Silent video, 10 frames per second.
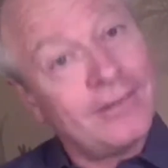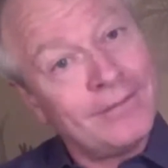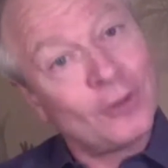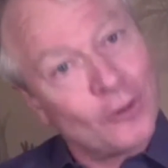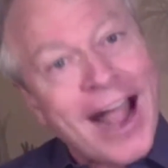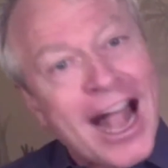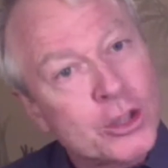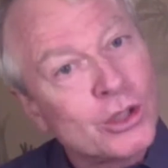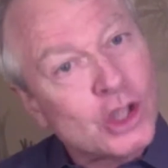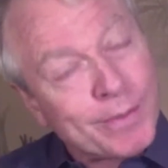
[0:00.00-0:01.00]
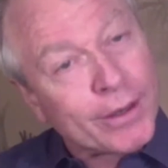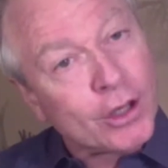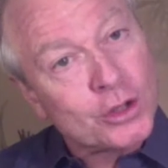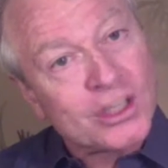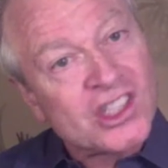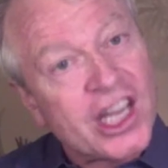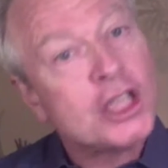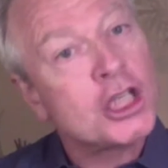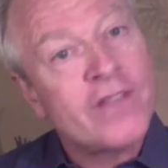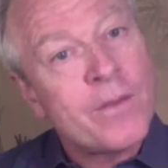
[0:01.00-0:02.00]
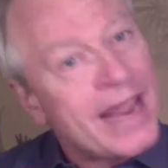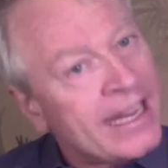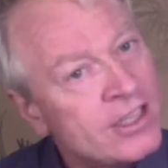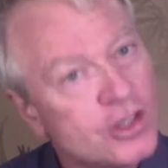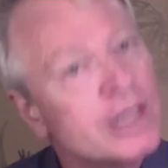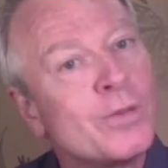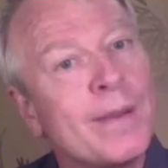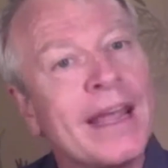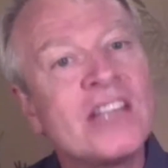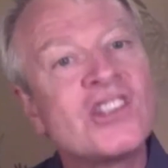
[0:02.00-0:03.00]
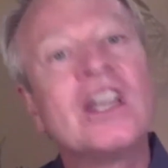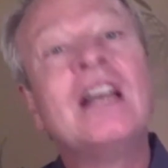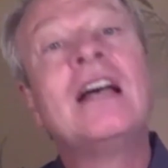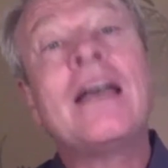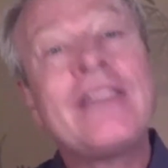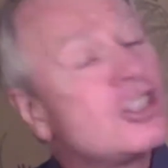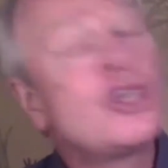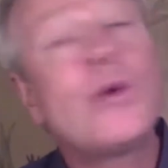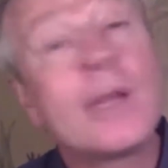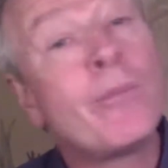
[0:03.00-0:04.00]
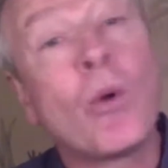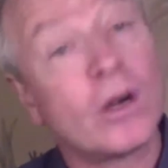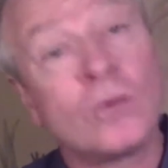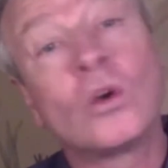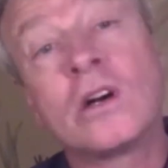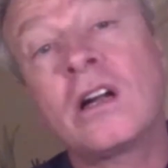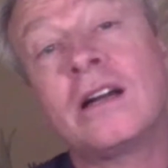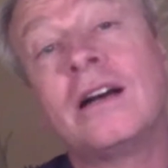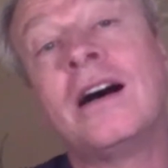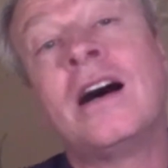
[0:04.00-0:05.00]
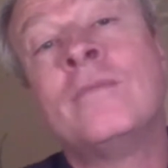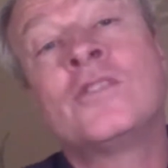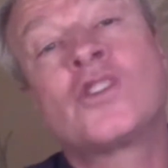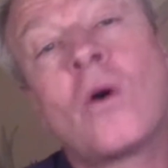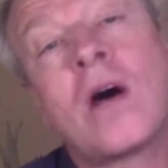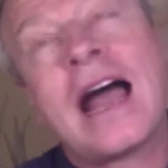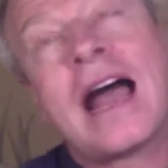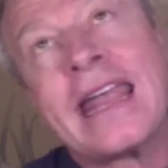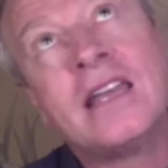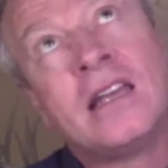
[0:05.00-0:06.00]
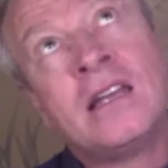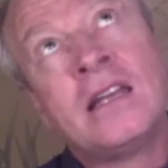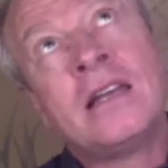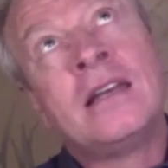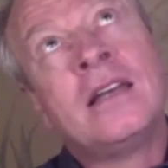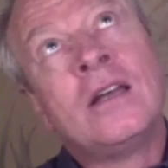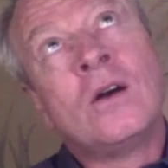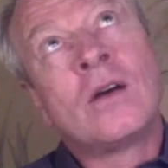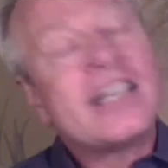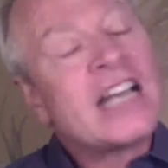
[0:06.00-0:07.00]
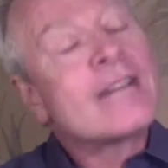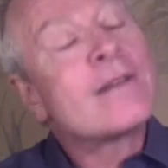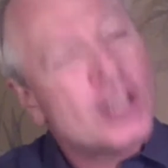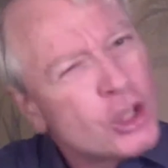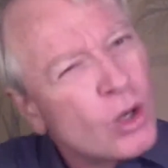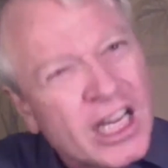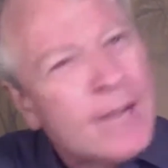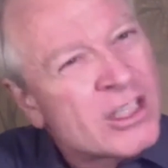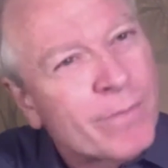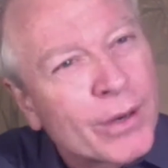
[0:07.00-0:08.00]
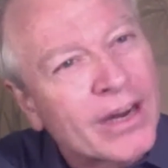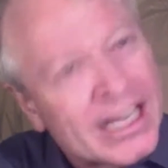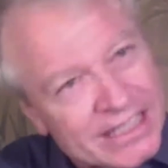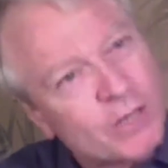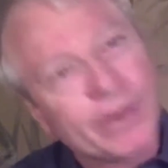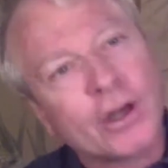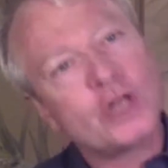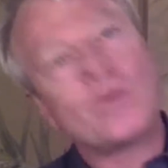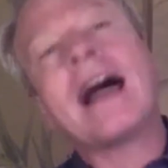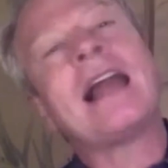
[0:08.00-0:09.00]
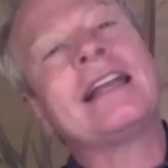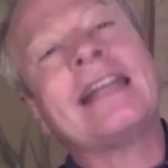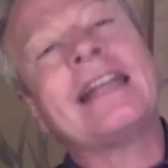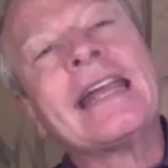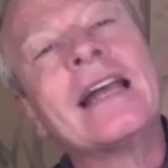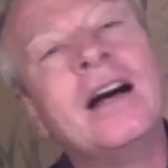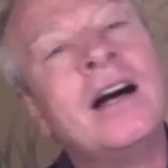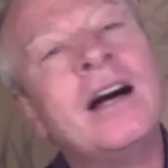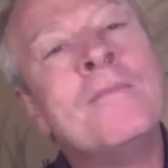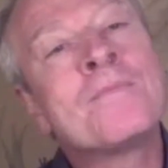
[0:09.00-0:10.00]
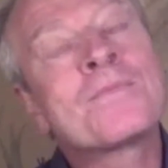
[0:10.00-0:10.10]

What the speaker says: gradual spiritualization of the mainstream space, I think it's doing important work. So when I talk about the shortcomings of progressive spirituality, I'm